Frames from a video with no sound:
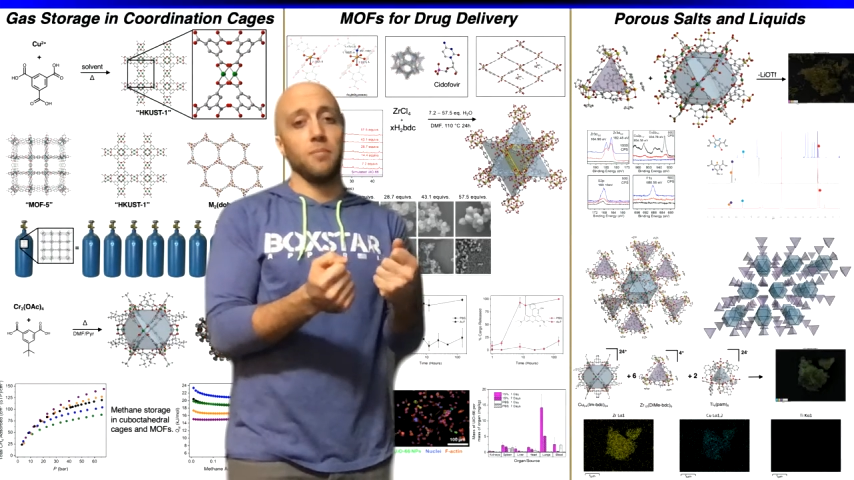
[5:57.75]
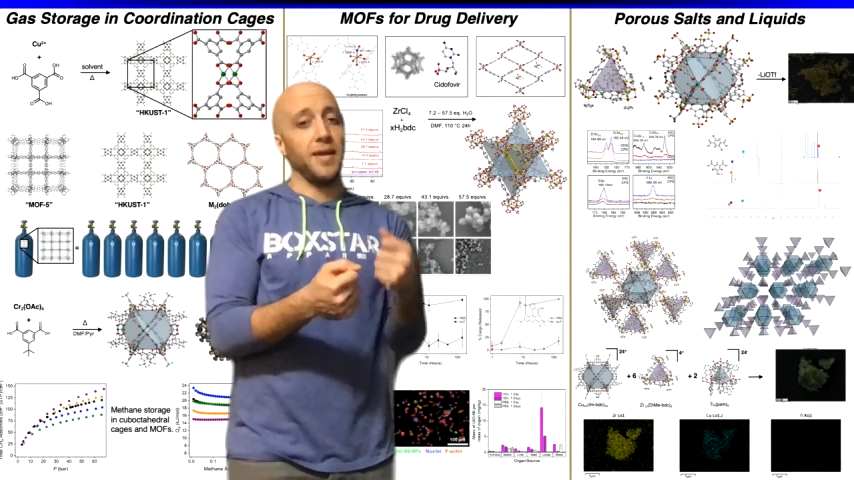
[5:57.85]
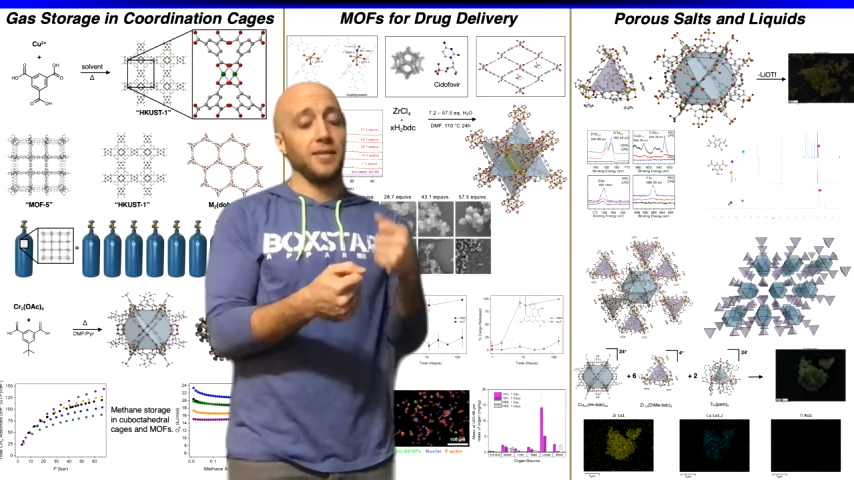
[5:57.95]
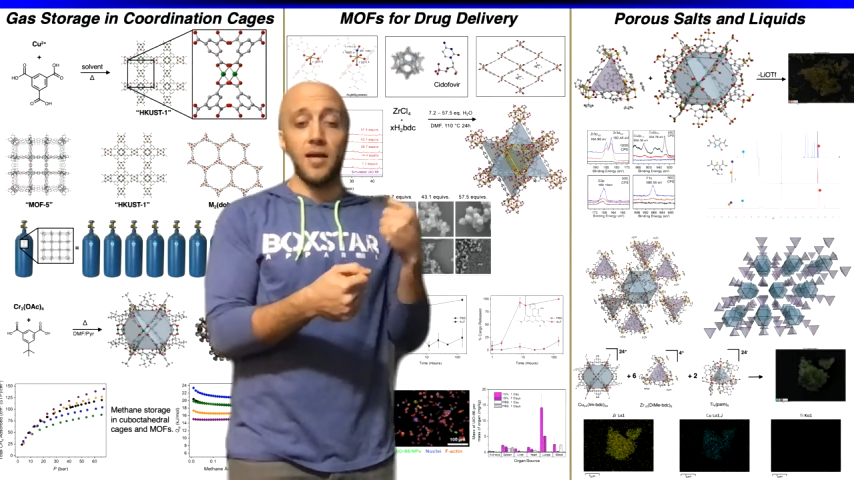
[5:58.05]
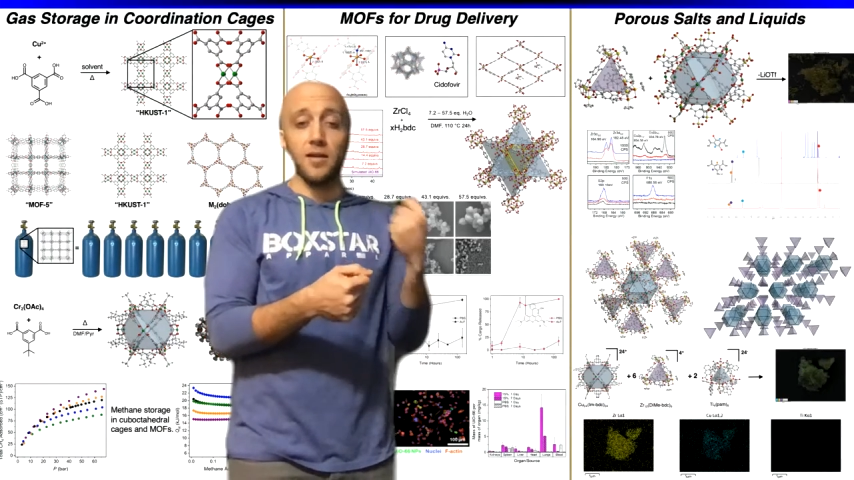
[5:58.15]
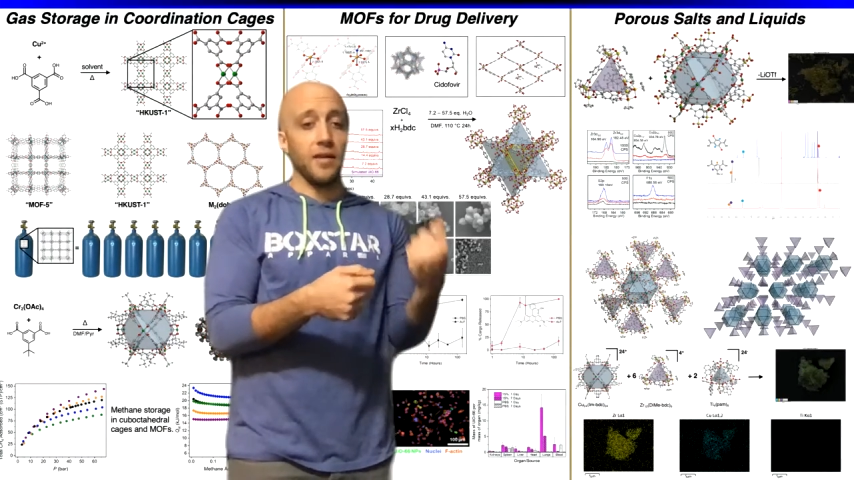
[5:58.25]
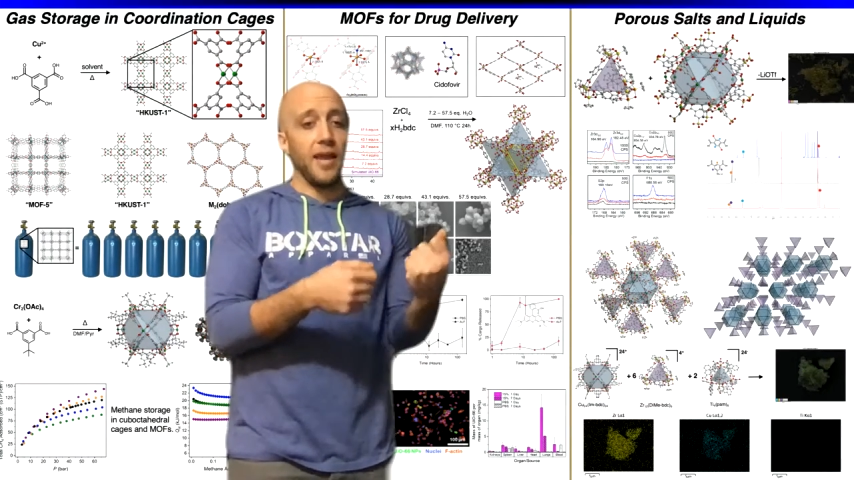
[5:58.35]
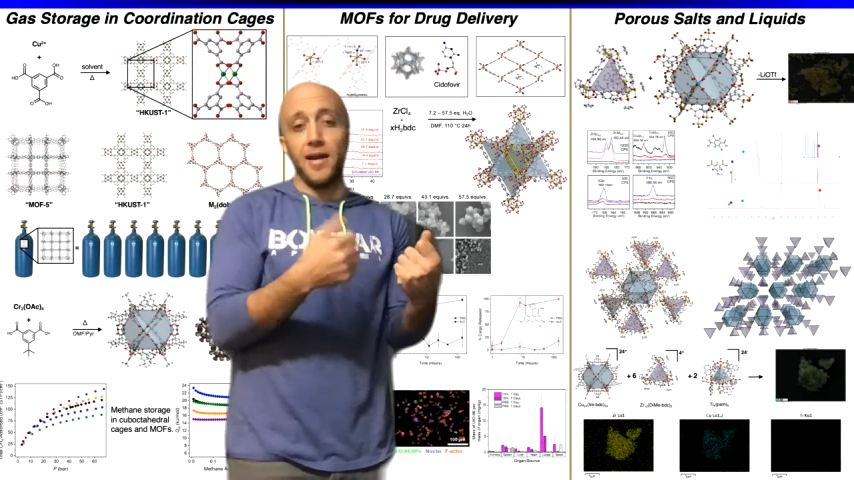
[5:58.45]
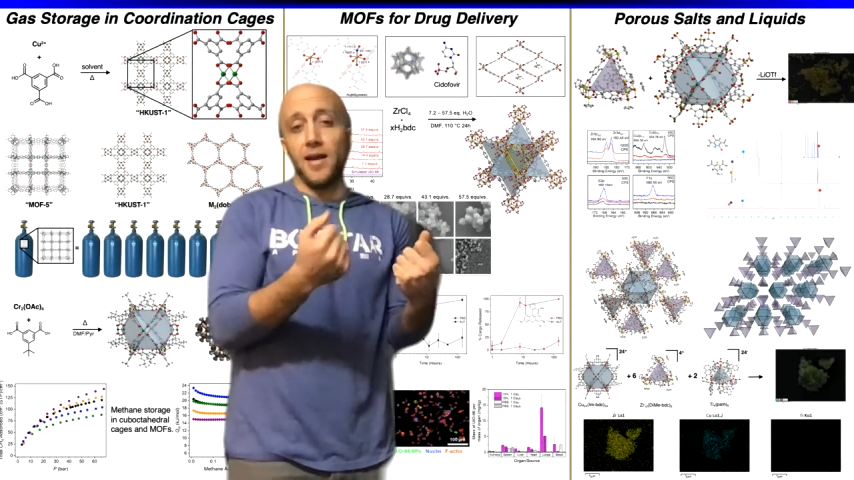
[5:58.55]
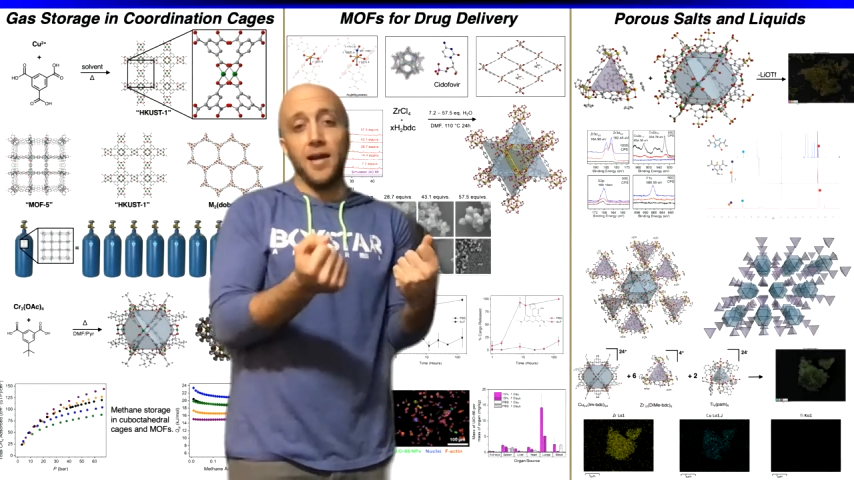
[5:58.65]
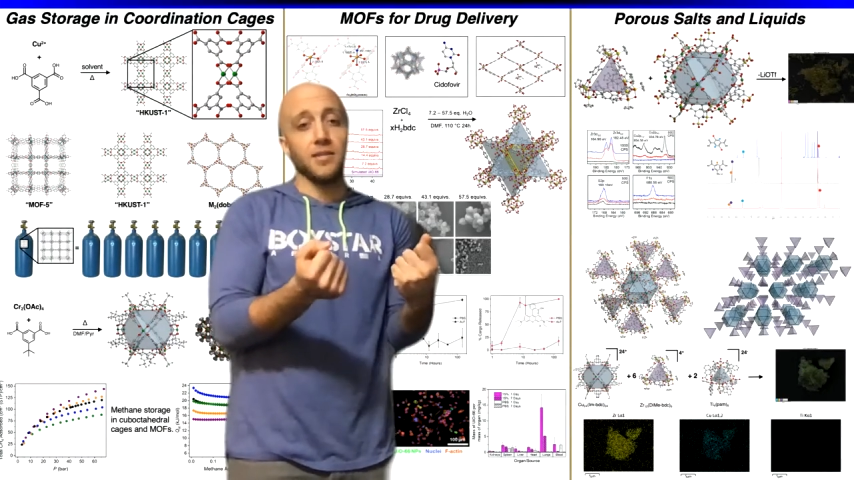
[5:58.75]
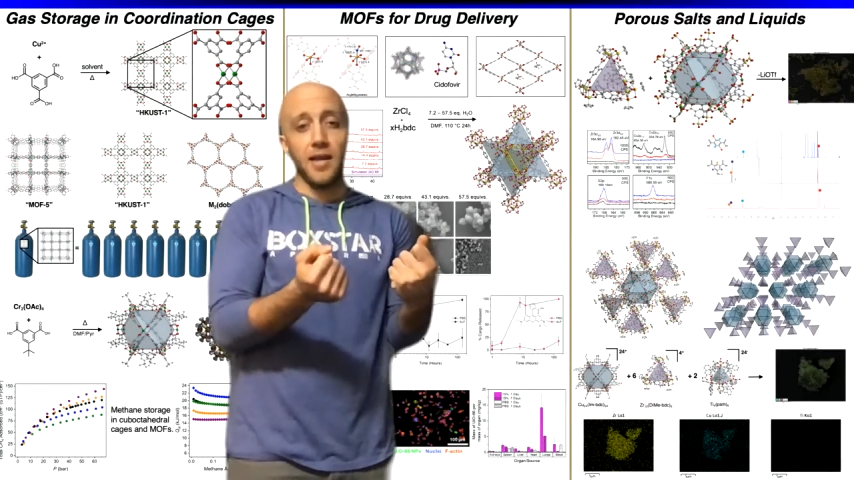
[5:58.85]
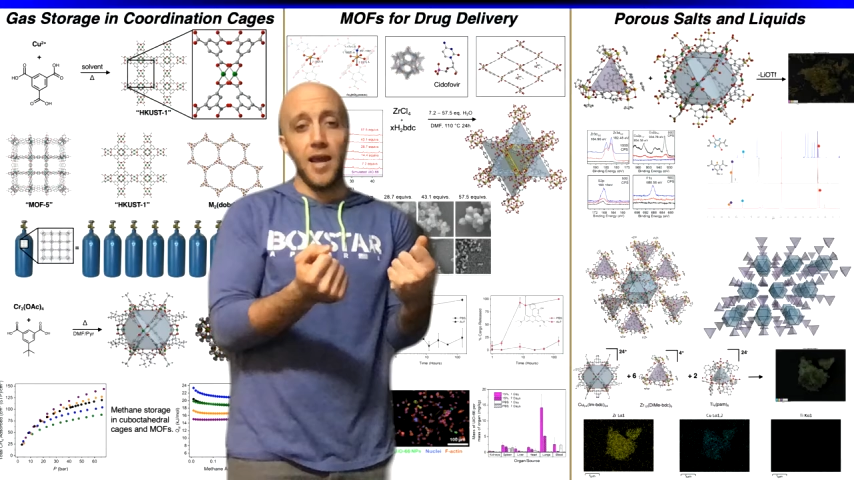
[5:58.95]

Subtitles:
based on cations and